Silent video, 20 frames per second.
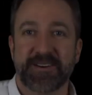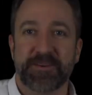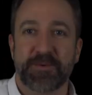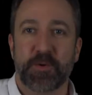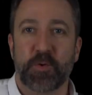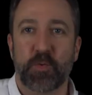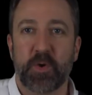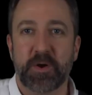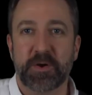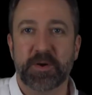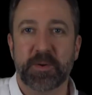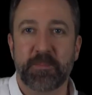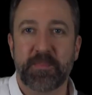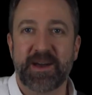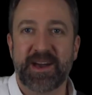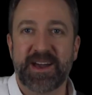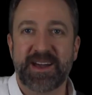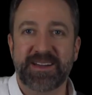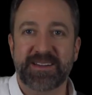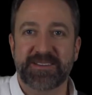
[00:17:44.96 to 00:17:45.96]
Well, welcome
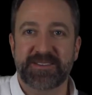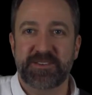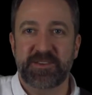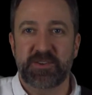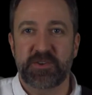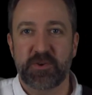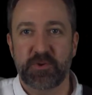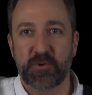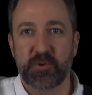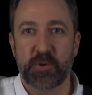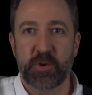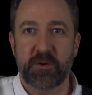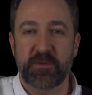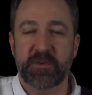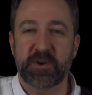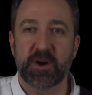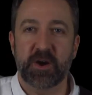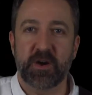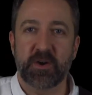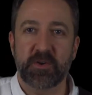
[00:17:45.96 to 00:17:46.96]
back. You who
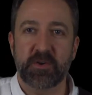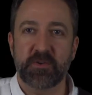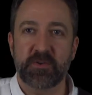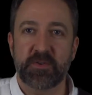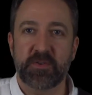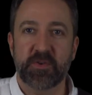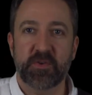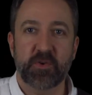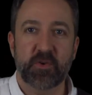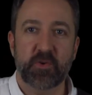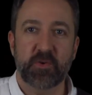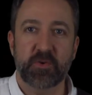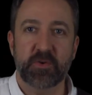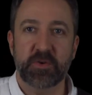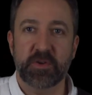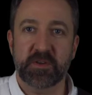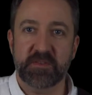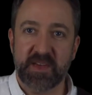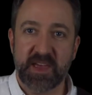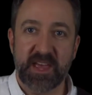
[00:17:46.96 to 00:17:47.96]
have conquered the
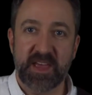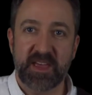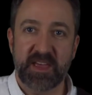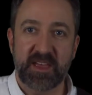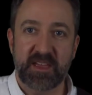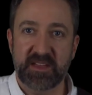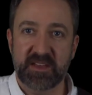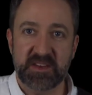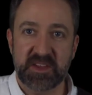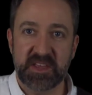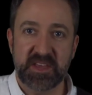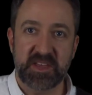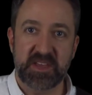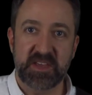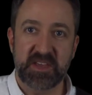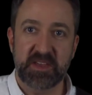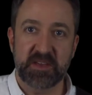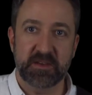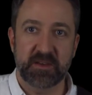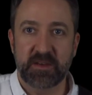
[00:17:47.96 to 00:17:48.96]
chord of A and
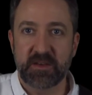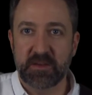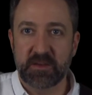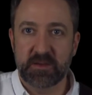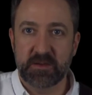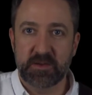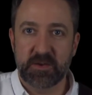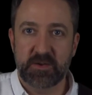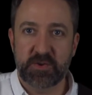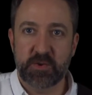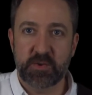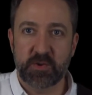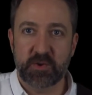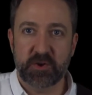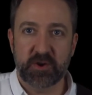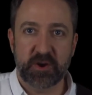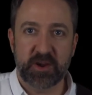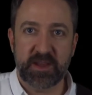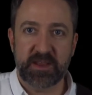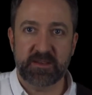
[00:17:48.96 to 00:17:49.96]
E, you're
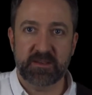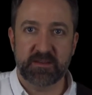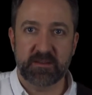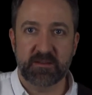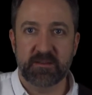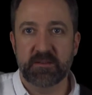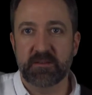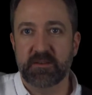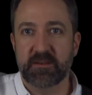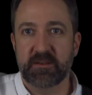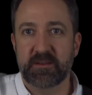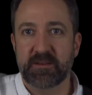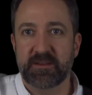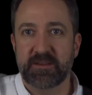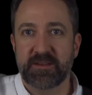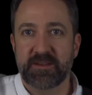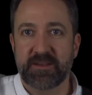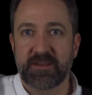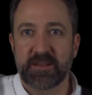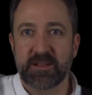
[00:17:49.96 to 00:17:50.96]
doing great.
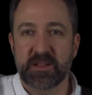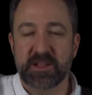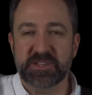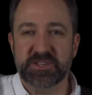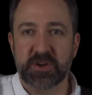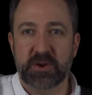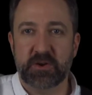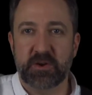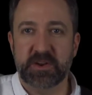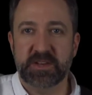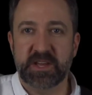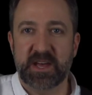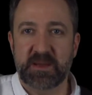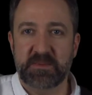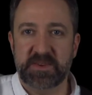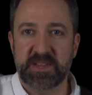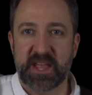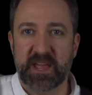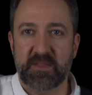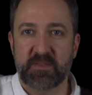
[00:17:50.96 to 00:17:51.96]
Let's start our
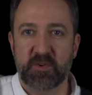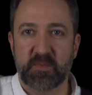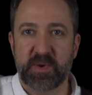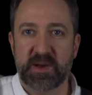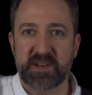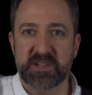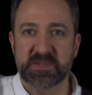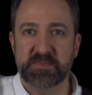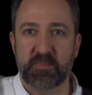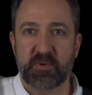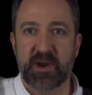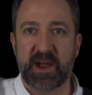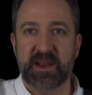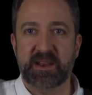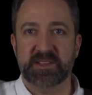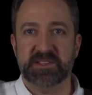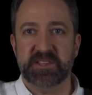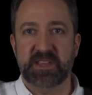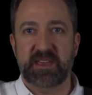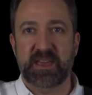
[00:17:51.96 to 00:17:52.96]
time together by just
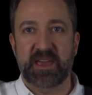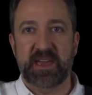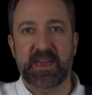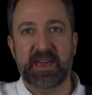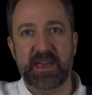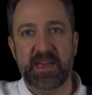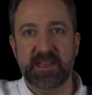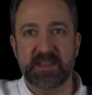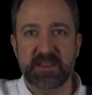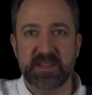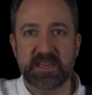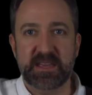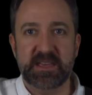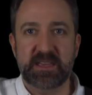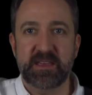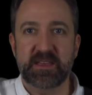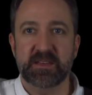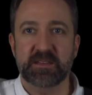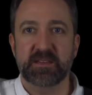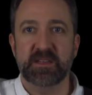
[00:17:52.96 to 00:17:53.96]
practicing A and
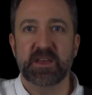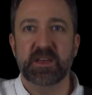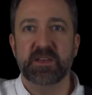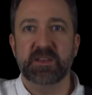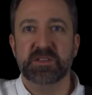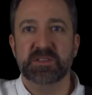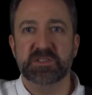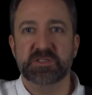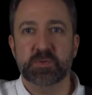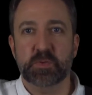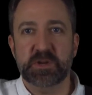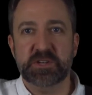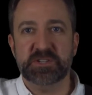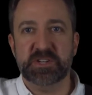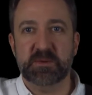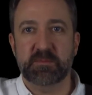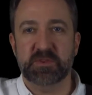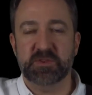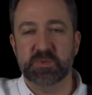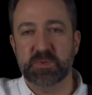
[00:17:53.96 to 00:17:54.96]
E and
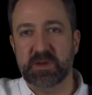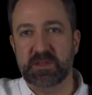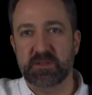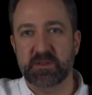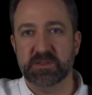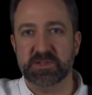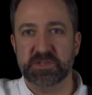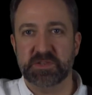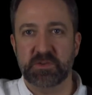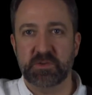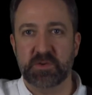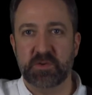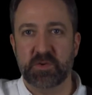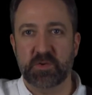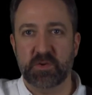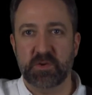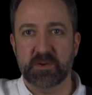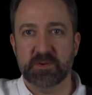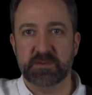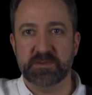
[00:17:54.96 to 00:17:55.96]
switching between those 2
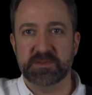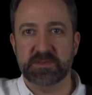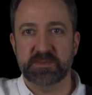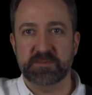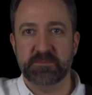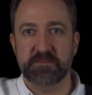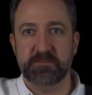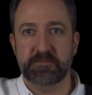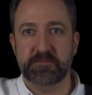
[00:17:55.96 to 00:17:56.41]
chords.